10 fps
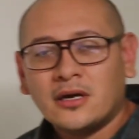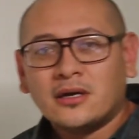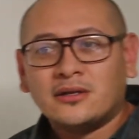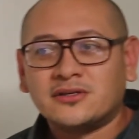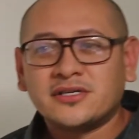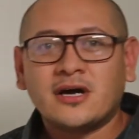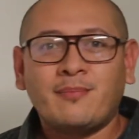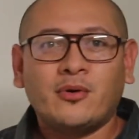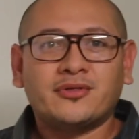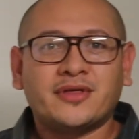There's a
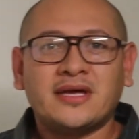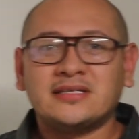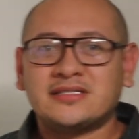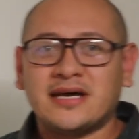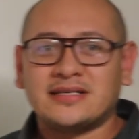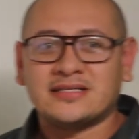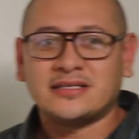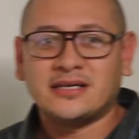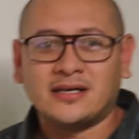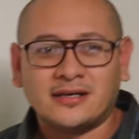couple of things that
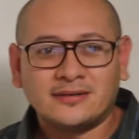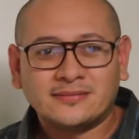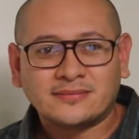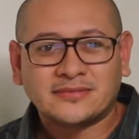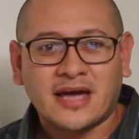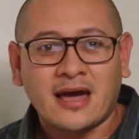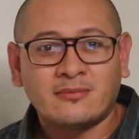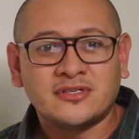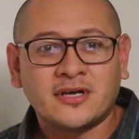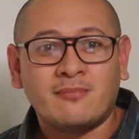the
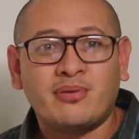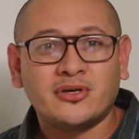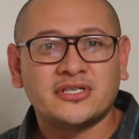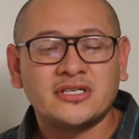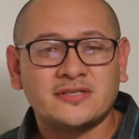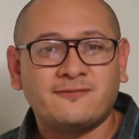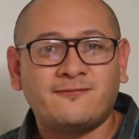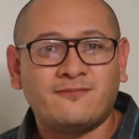Amazon pushes